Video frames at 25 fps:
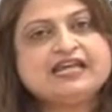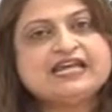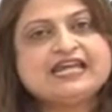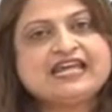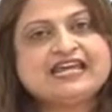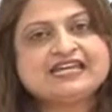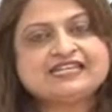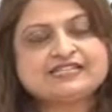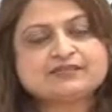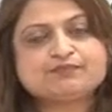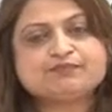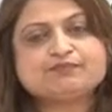
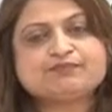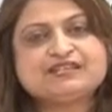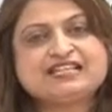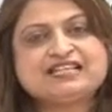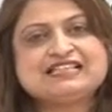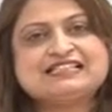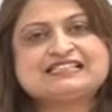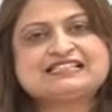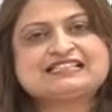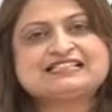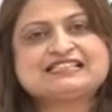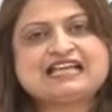It
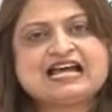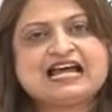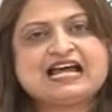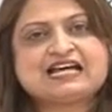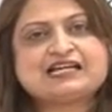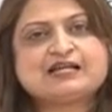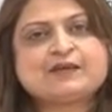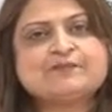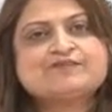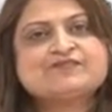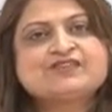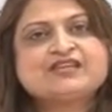means
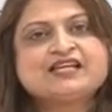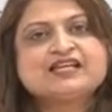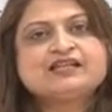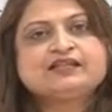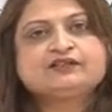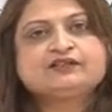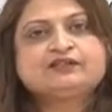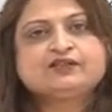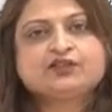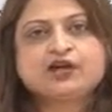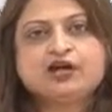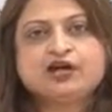that
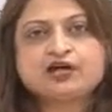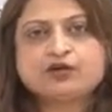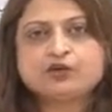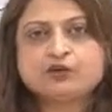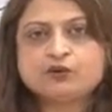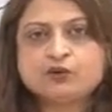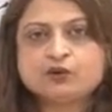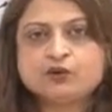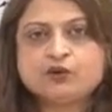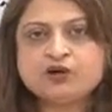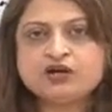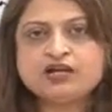your
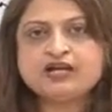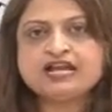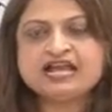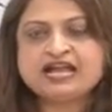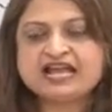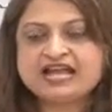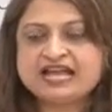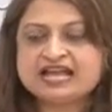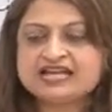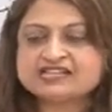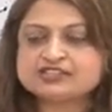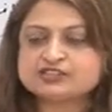goal
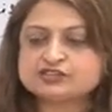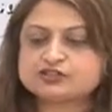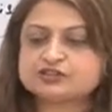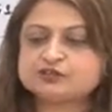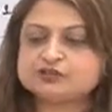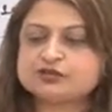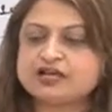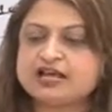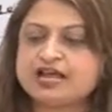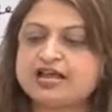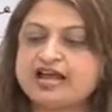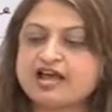has
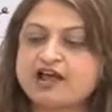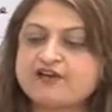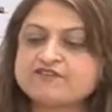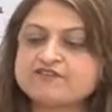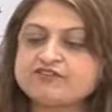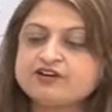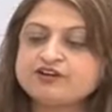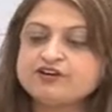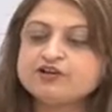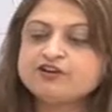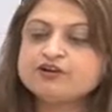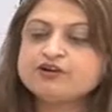to
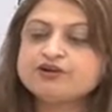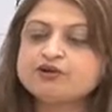have